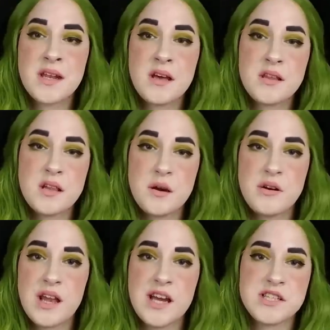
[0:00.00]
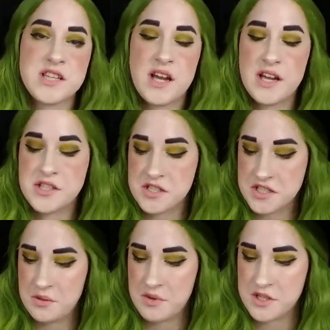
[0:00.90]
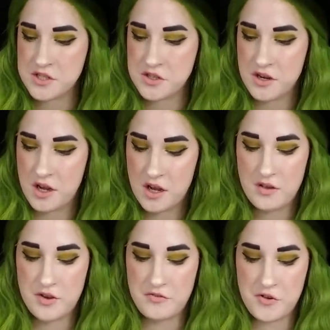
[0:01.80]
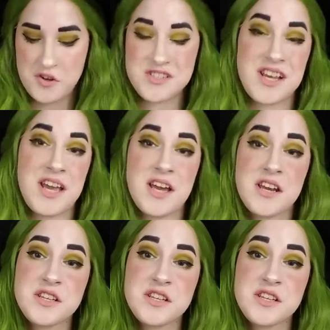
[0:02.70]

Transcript: then on the lower lash line just a mixture of Vert and